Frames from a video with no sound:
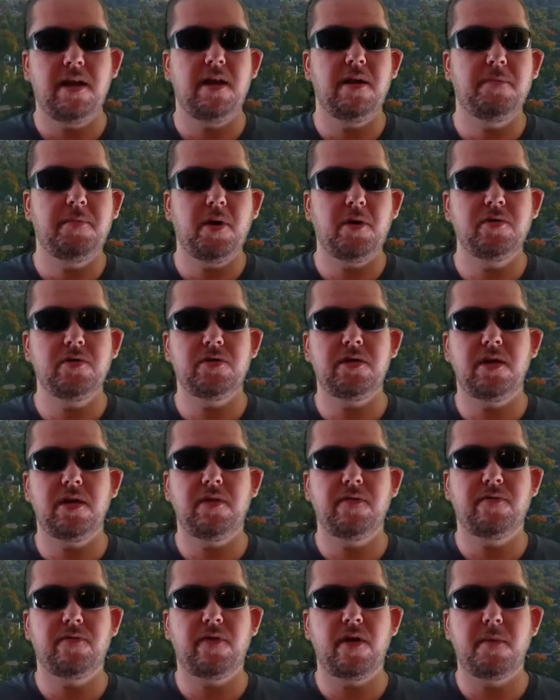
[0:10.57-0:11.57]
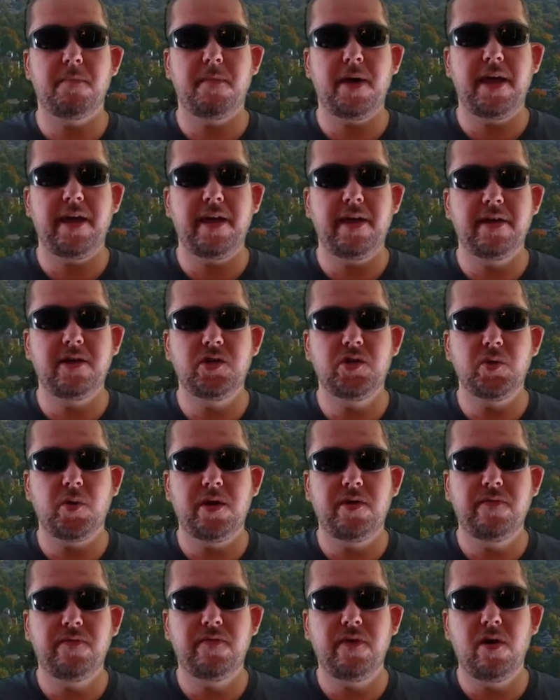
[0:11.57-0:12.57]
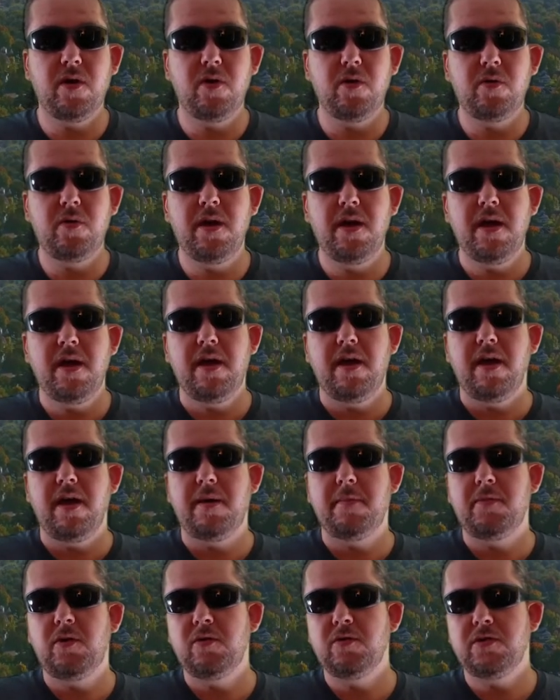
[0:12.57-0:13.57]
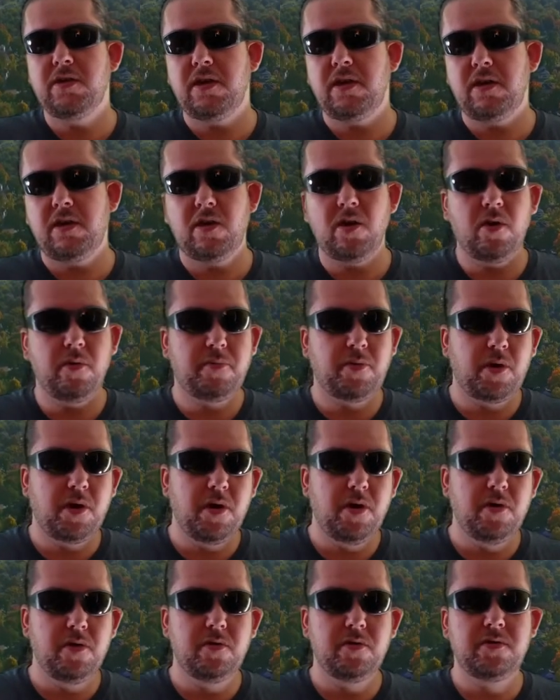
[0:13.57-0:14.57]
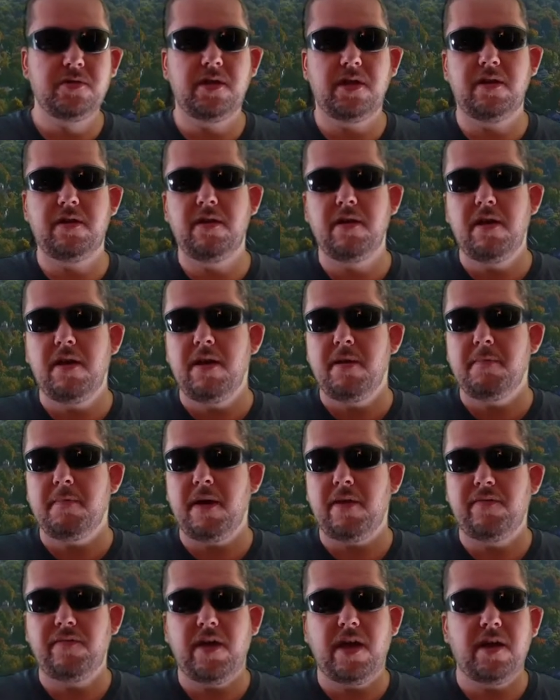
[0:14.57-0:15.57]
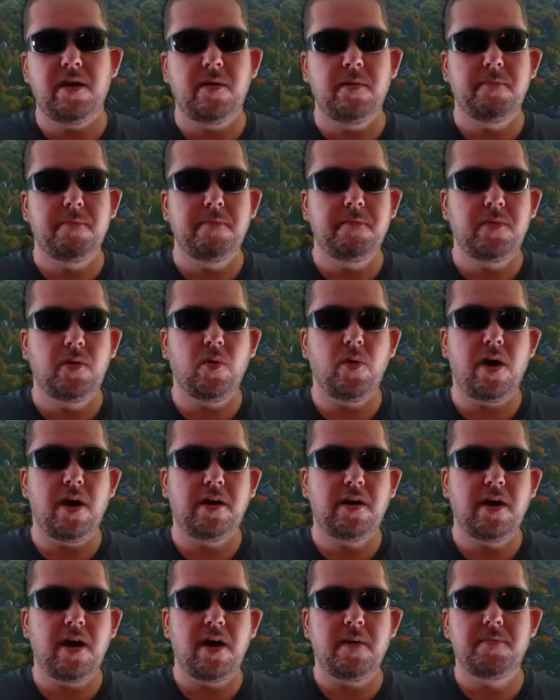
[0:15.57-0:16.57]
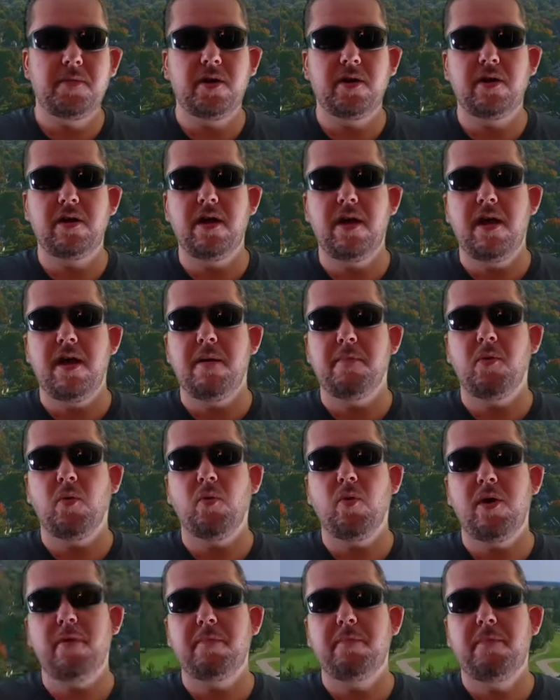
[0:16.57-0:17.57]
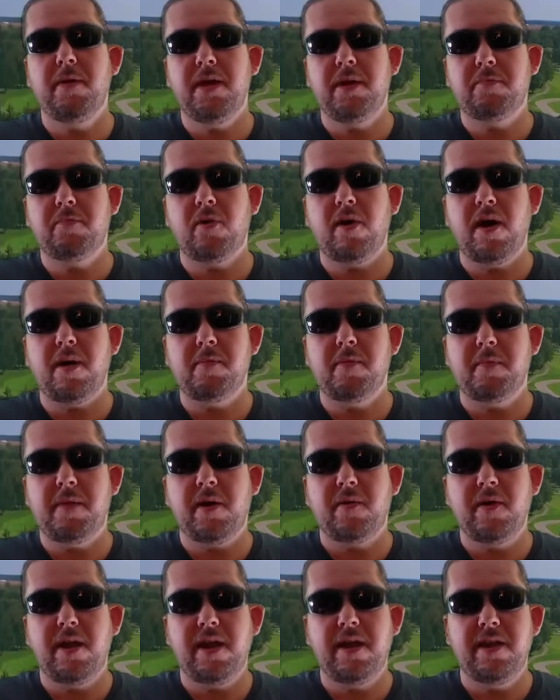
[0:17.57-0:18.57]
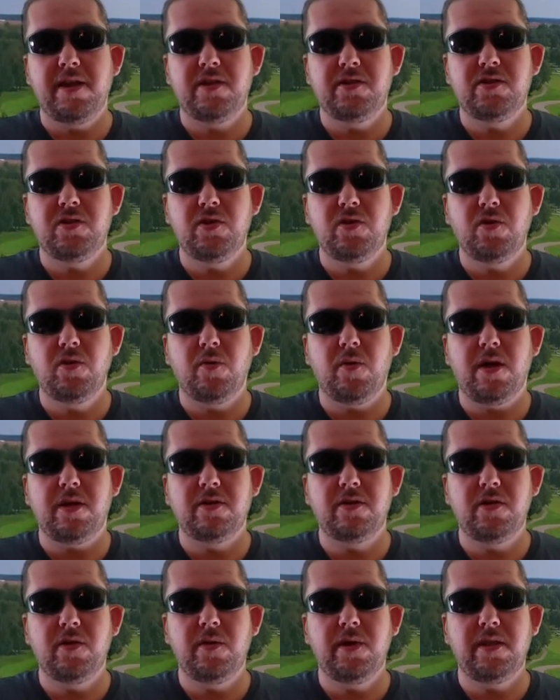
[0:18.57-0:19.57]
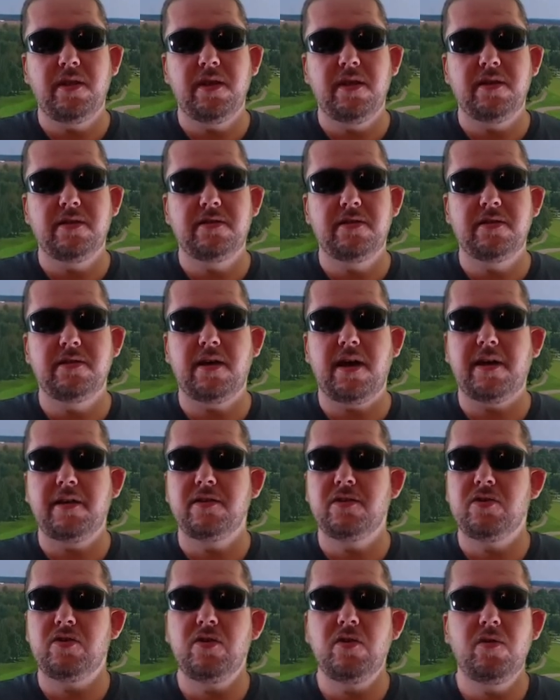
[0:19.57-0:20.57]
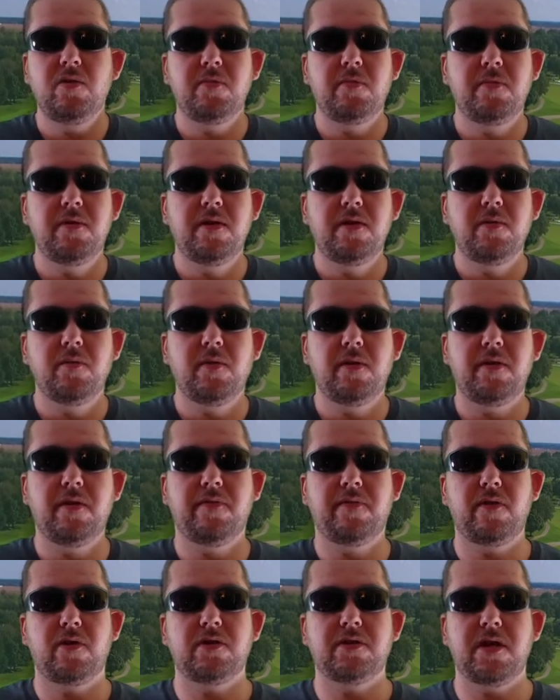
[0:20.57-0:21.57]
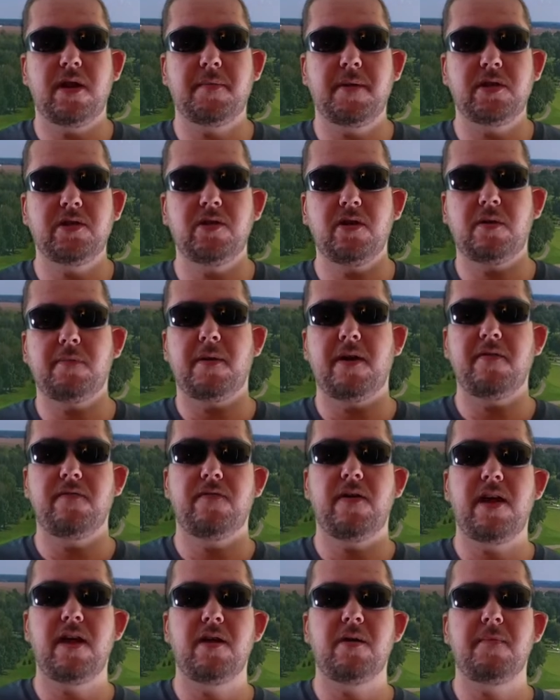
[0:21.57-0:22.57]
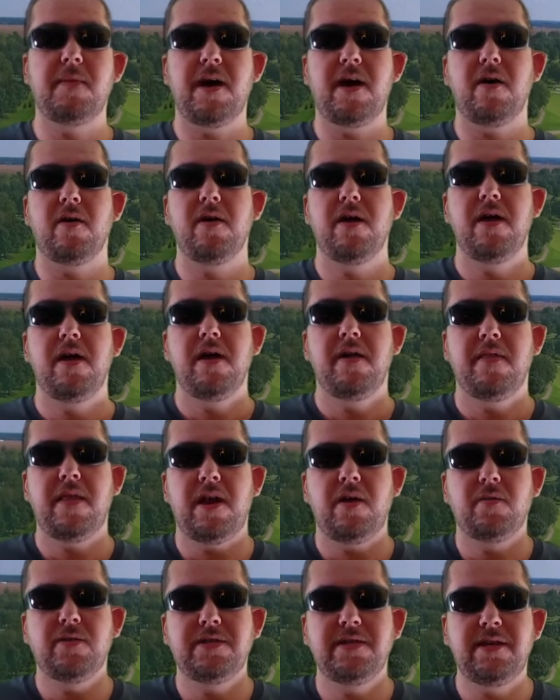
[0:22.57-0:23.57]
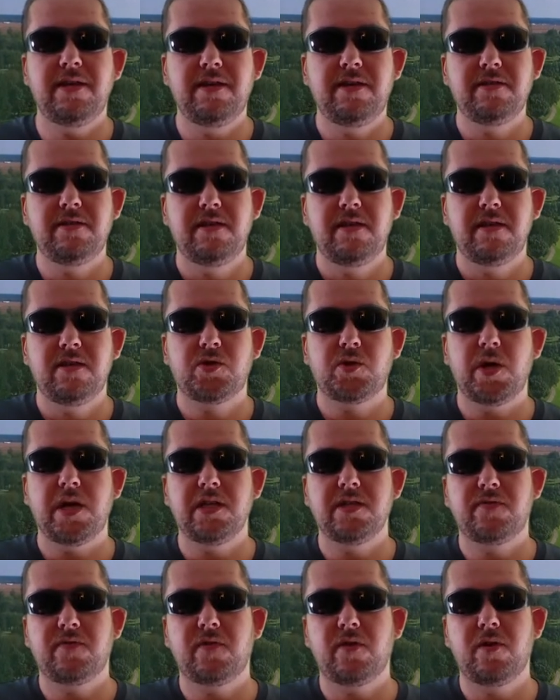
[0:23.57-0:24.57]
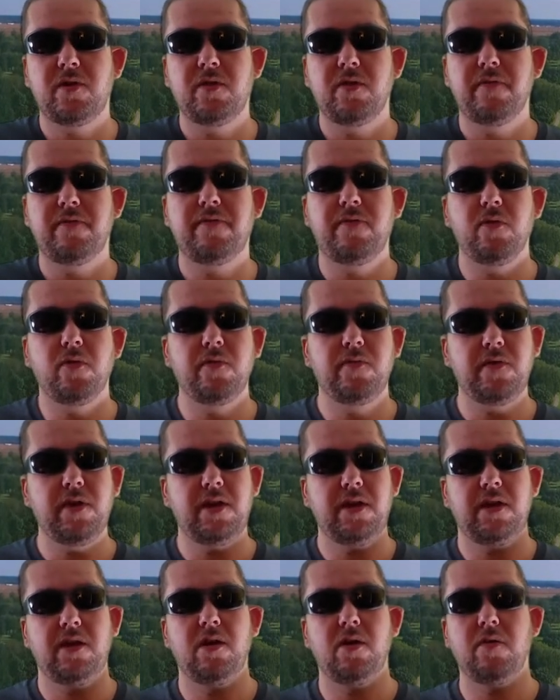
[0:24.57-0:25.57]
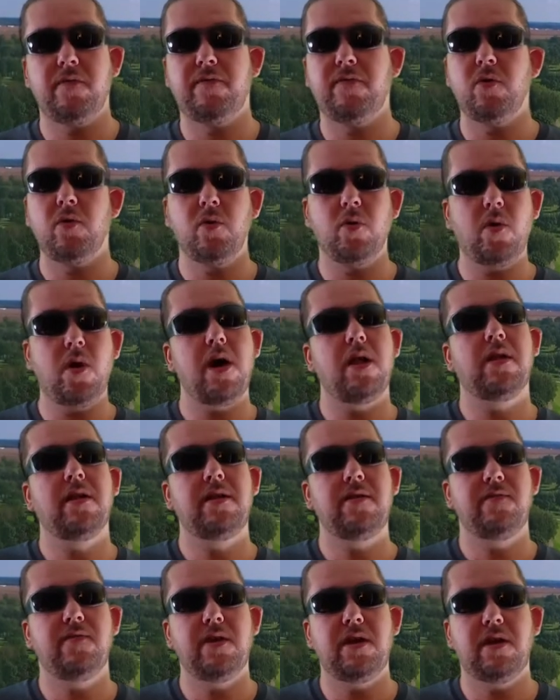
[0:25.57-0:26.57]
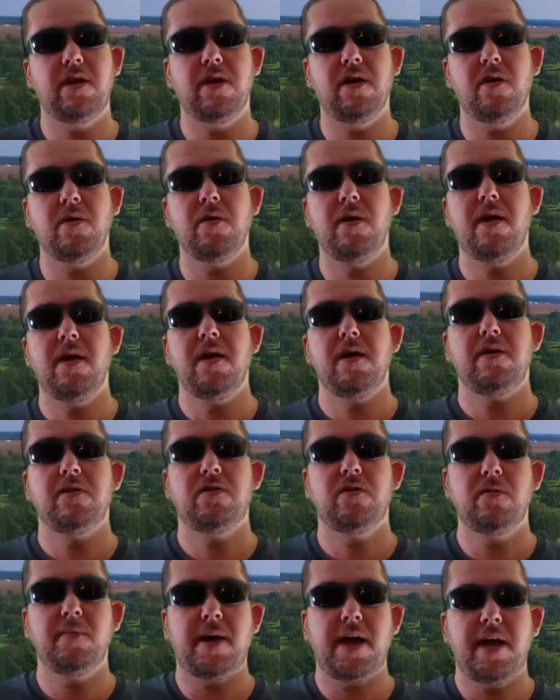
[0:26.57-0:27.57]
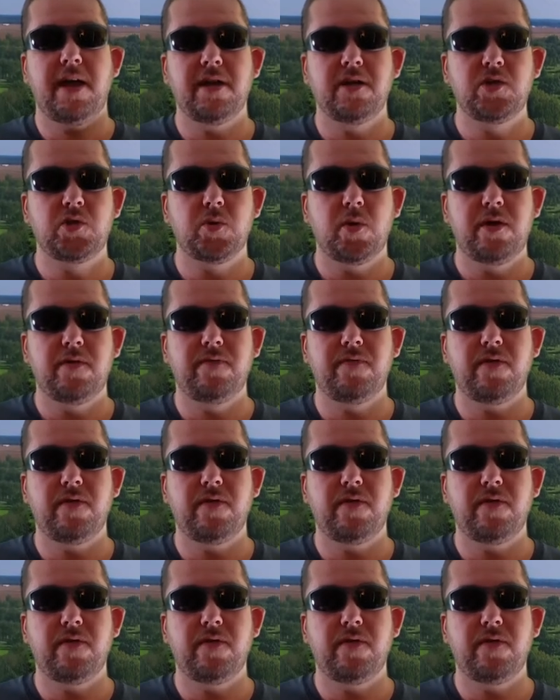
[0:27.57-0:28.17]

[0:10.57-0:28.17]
and posting from my Android phone. I'm um, using GoPros and my Phantom quadcopter. But one big problem I ran into while doing this is I assumed what the first time I took my Phantom out that it was easy to transfer the full video, full quality video to my Android